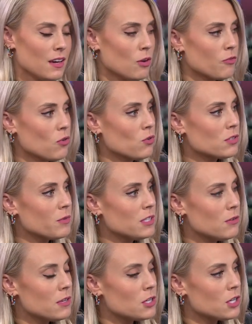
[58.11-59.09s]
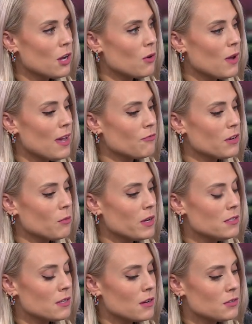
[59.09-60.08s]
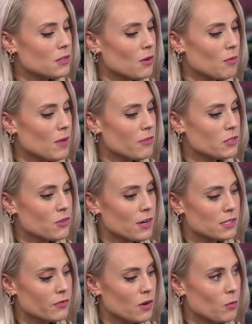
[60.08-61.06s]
Of course, we do this show every window, Tom, every transfer